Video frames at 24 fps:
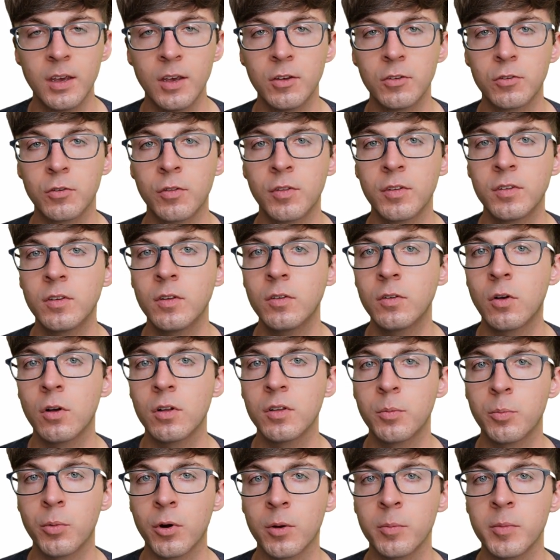So this is
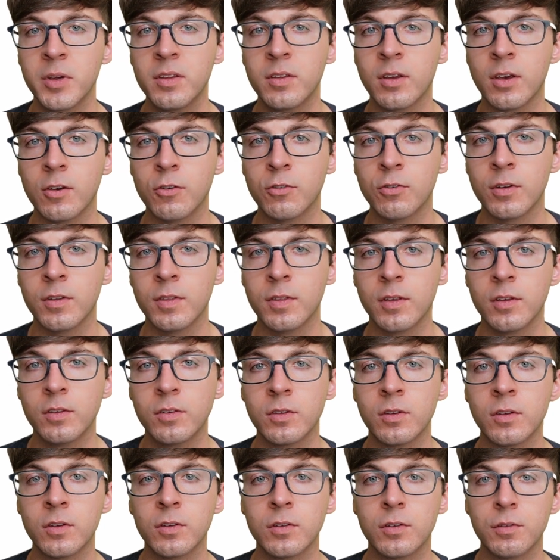called a permutation.
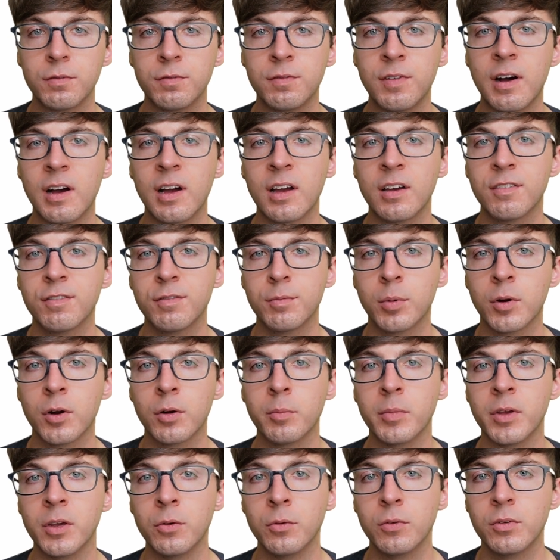This is five
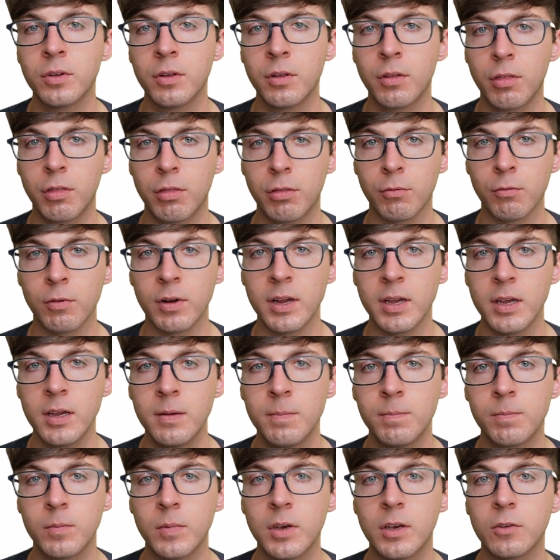permute
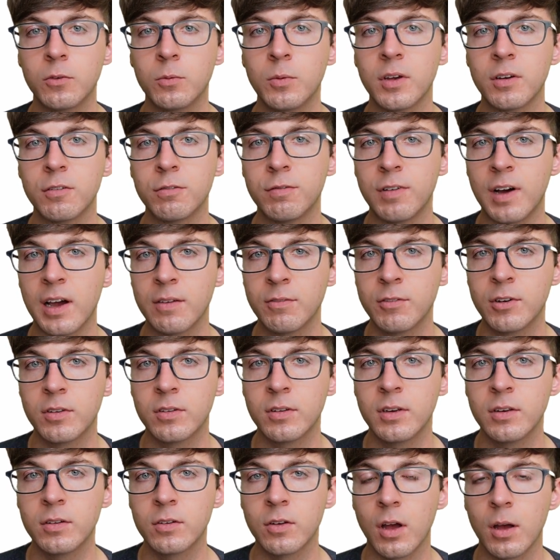three, because we had five
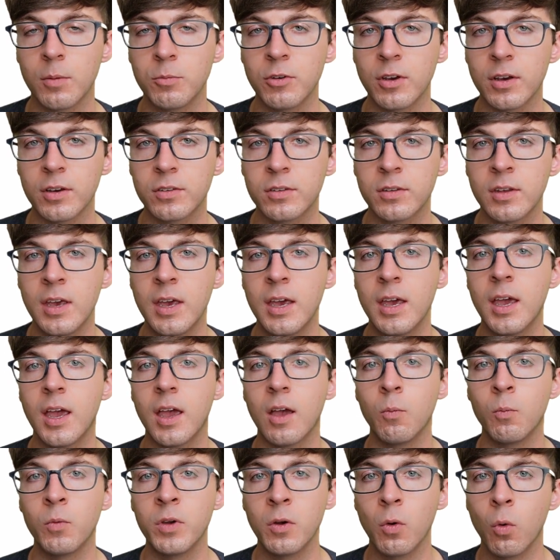distinct objects
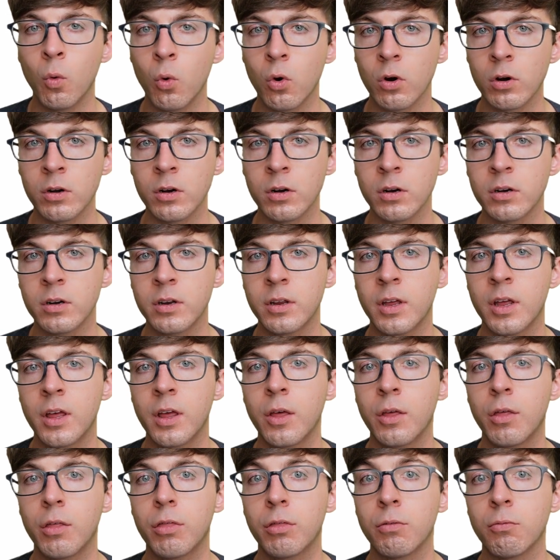and we ordered
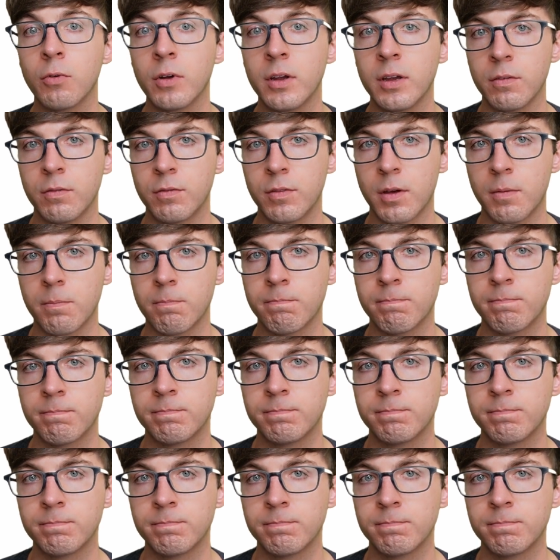three of them.